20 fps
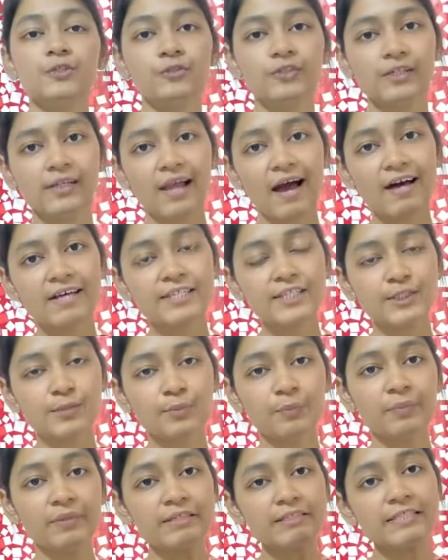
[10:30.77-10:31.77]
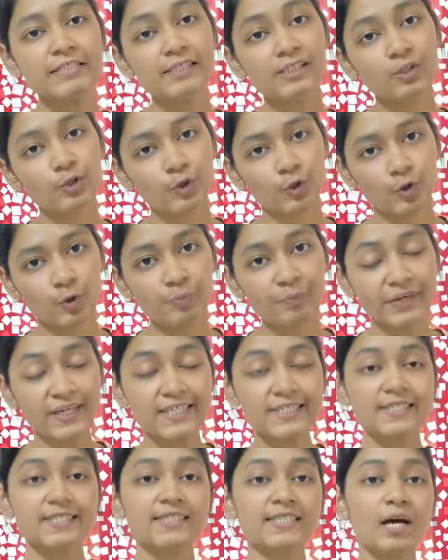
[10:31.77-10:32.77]
the last muscle group
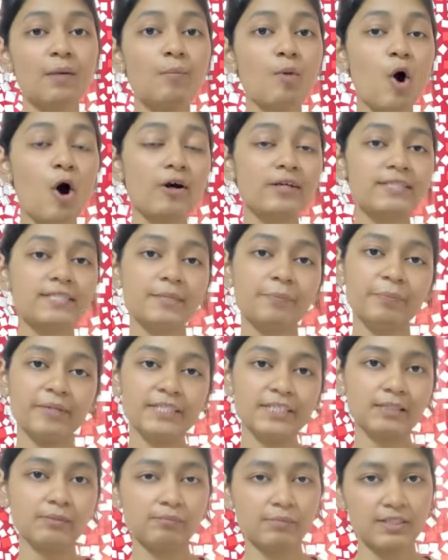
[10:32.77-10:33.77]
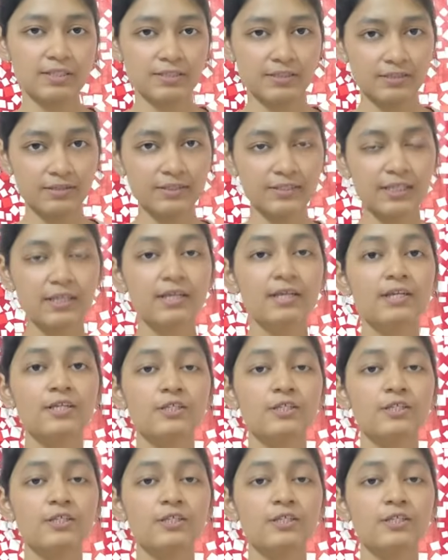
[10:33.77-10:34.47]
is suboccipital muscles.